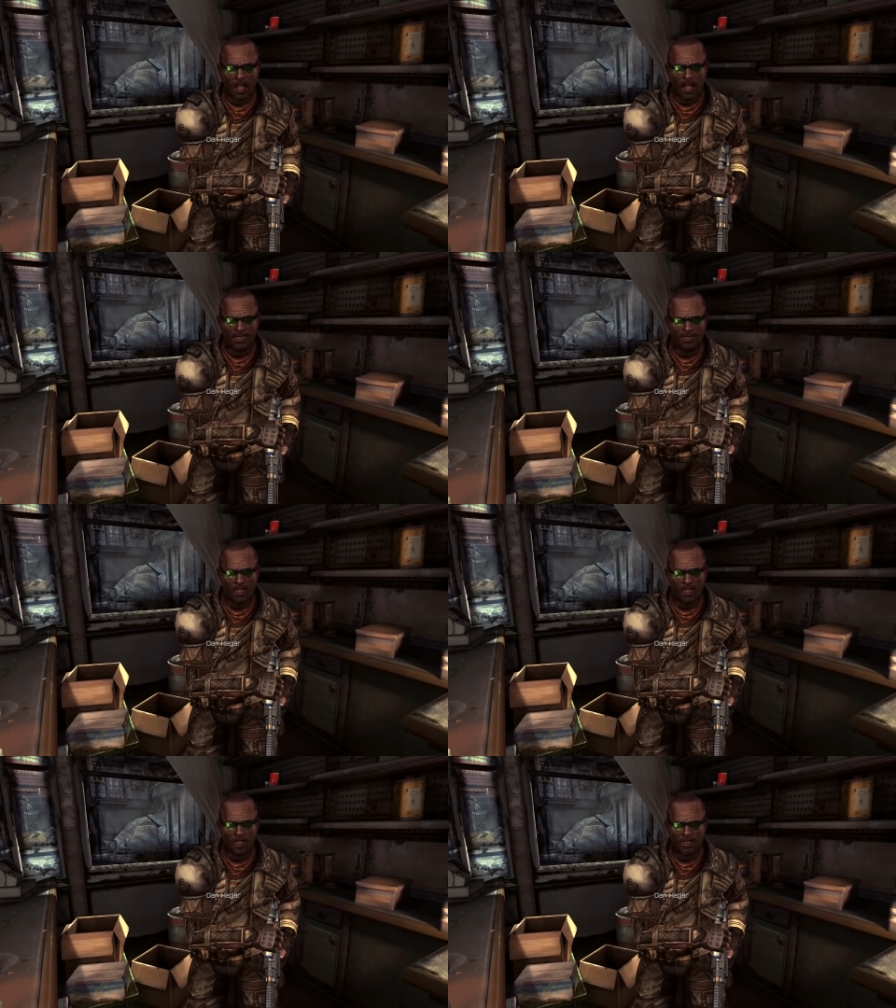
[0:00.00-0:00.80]
what I
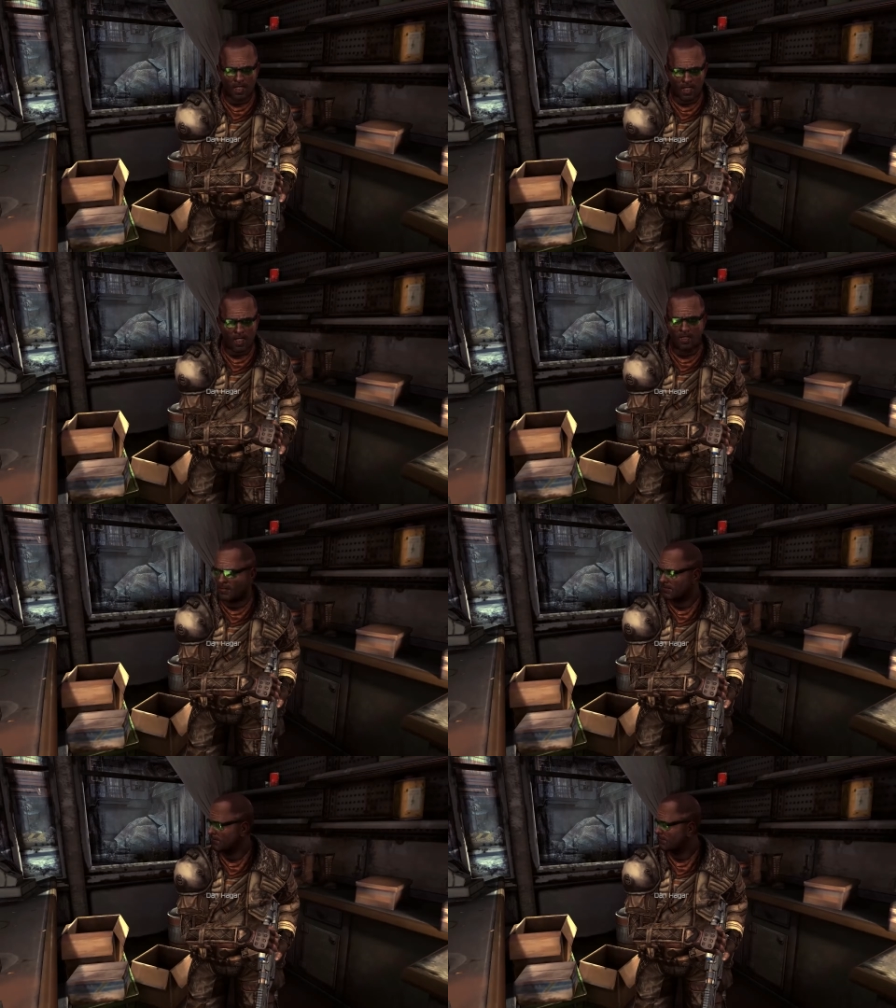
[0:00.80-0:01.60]
need you to do.
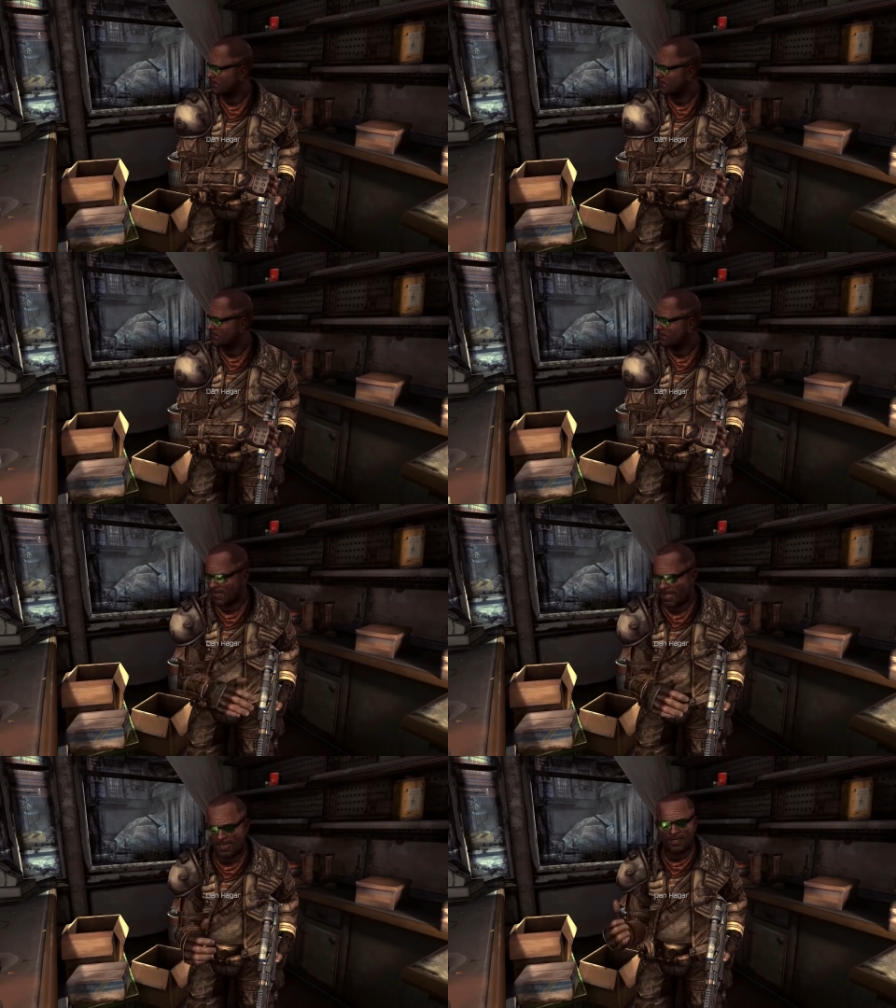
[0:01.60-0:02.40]

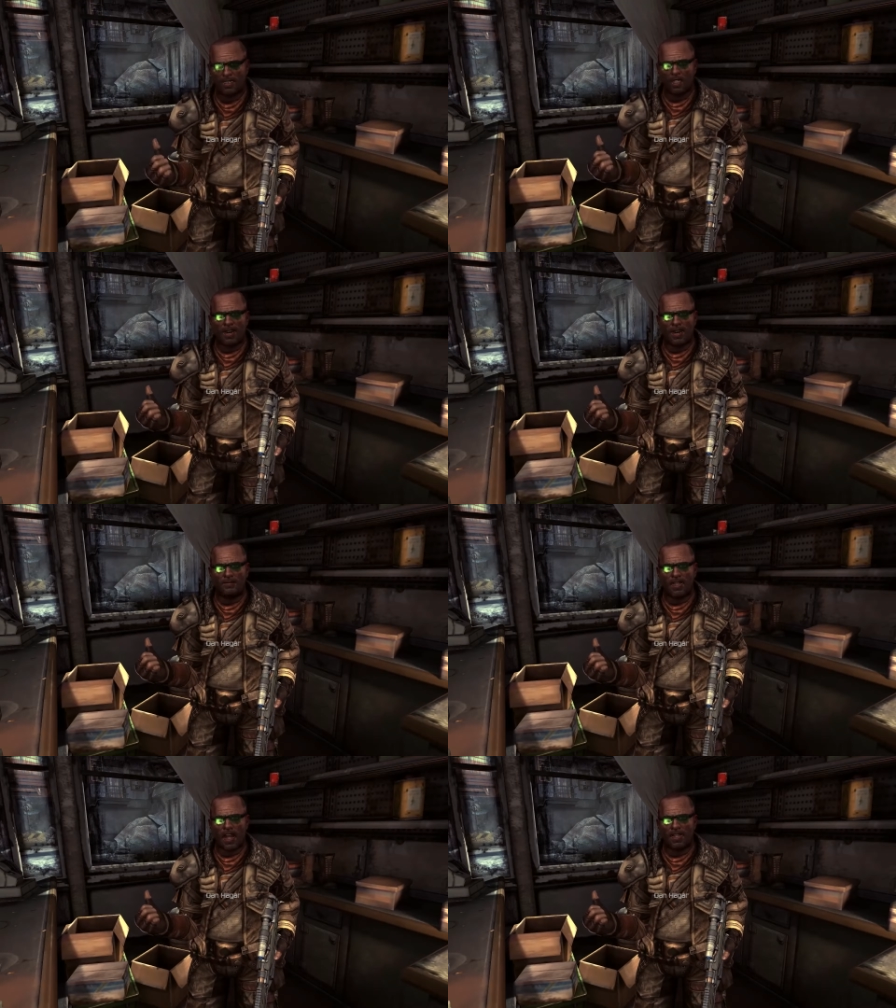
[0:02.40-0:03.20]
Head to where
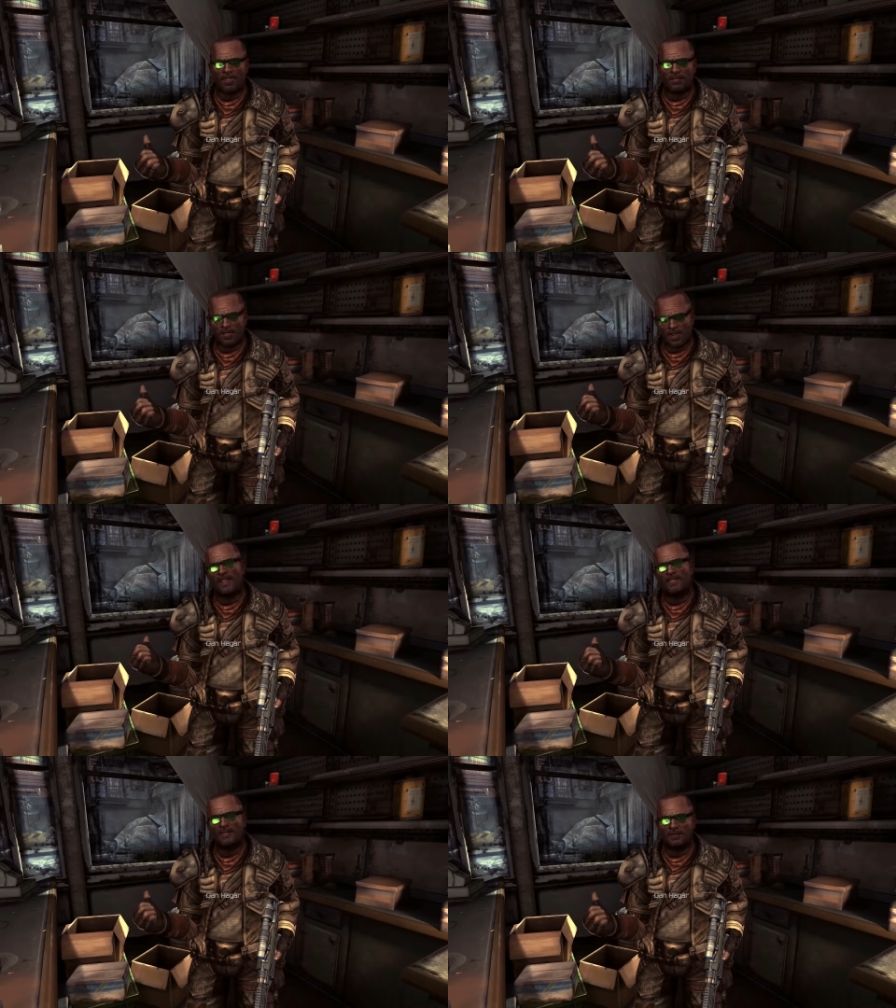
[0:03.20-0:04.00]
those bandits
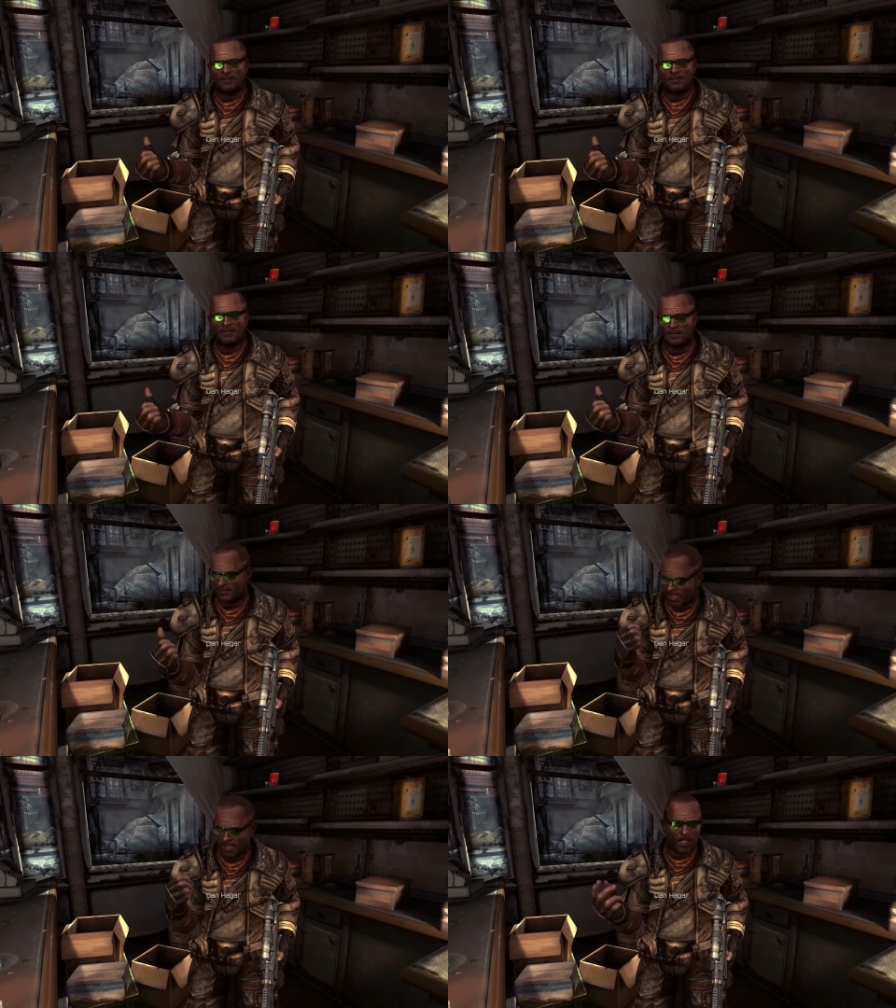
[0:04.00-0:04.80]
live,
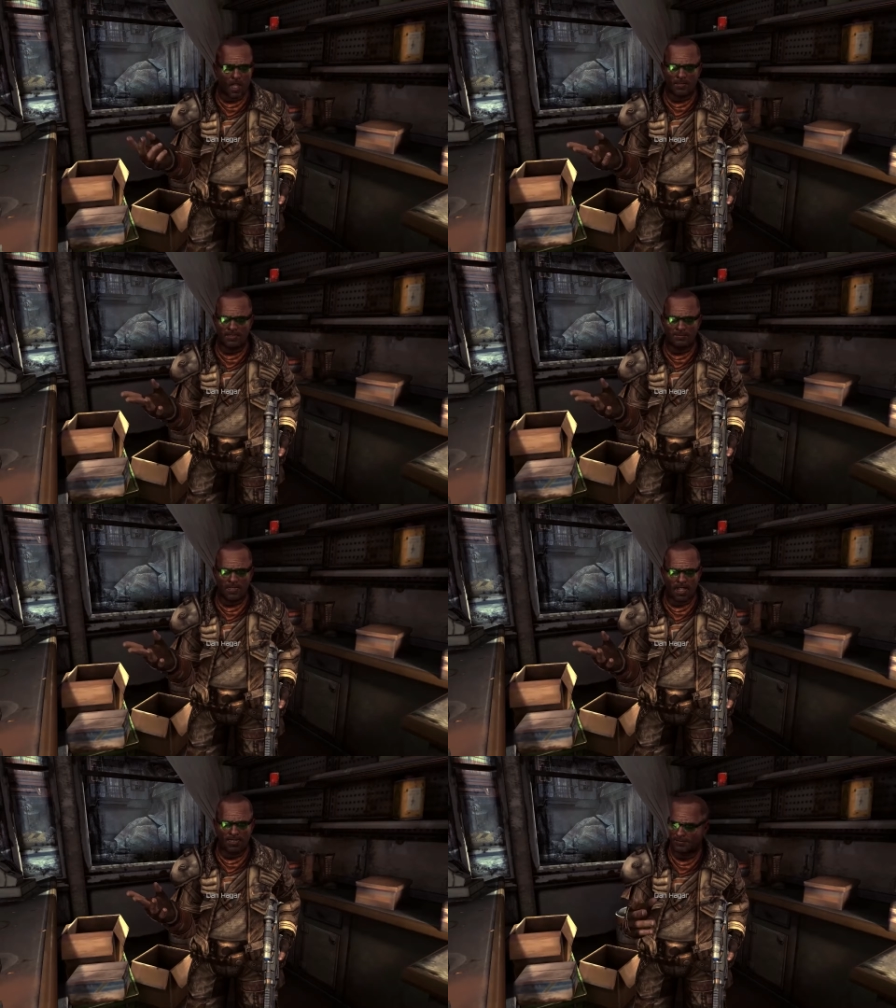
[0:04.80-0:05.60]
and wipe
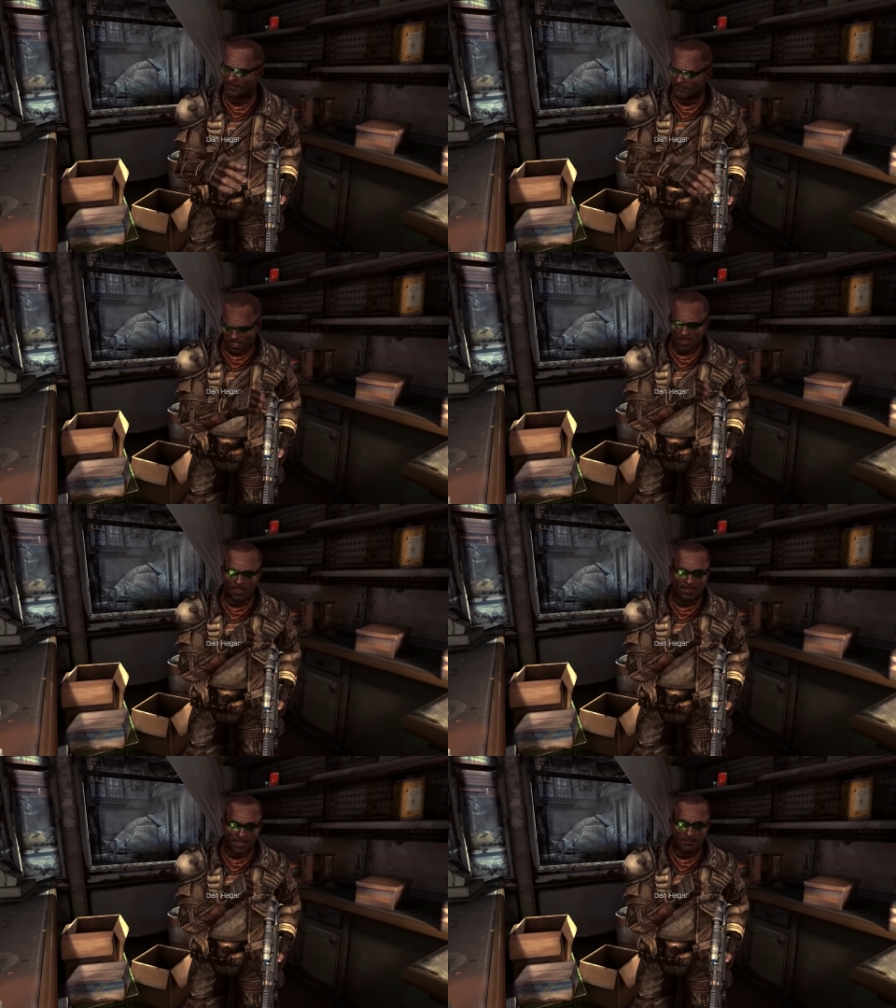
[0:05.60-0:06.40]
them out, plain
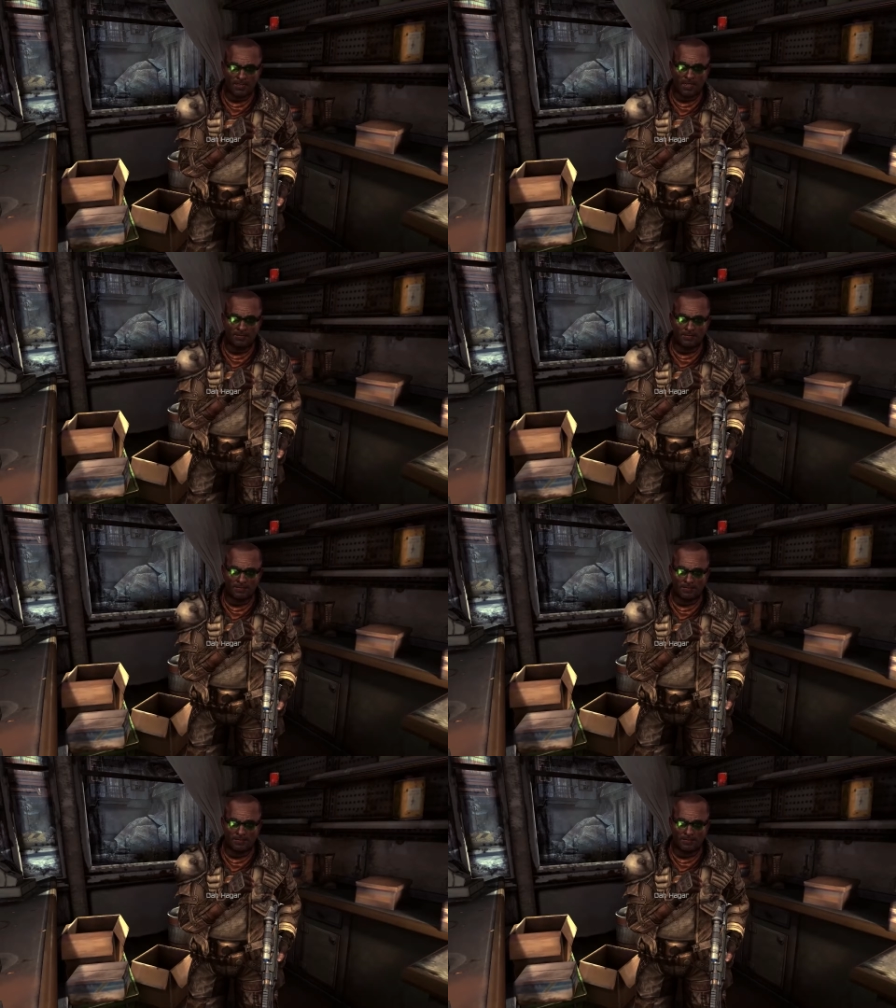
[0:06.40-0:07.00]
and simple.